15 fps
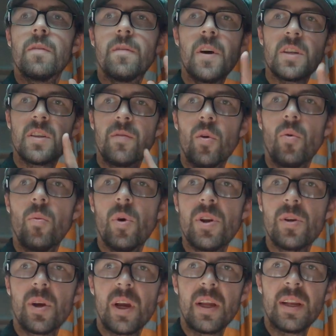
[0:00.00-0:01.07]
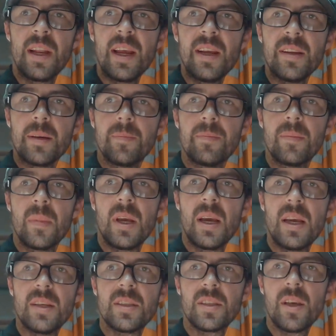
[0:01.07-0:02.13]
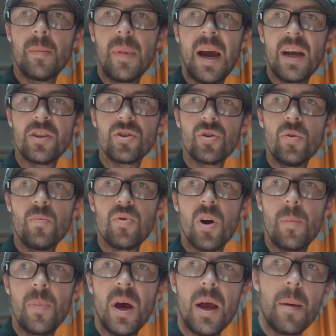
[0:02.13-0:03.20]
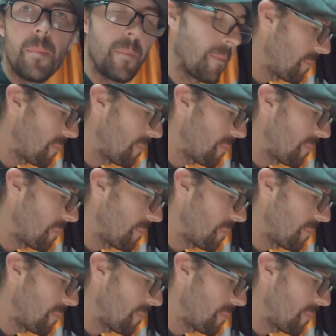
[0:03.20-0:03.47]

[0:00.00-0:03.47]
First of all, what you're going to need is some actual proper